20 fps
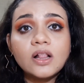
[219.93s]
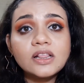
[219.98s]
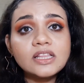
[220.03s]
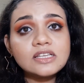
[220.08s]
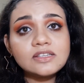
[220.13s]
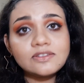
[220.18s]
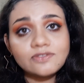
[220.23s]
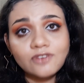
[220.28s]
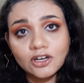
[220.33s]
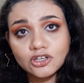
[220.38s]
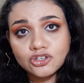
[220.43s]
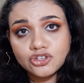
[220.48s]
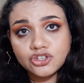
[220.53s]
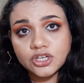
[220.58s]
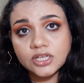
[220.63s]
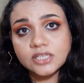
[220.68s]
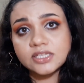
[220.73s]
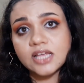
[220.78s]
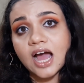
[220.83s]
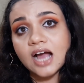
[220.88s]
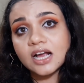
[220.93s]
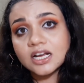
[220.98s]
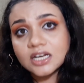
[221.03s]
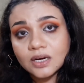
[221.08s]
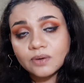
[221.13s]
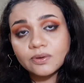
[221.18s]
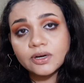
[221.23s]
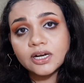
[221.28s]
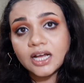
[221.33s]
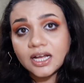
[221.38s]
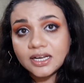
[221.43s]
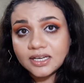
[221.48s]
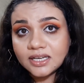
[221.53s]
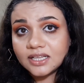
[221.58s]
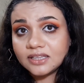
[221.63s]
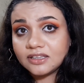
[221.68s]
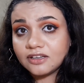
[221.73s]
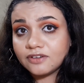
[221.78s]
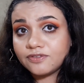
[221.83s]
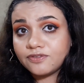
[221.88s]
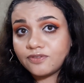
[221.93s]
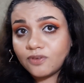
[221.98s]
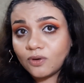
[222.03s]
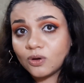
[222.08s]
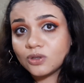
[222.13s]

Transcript: All these functions are covered under the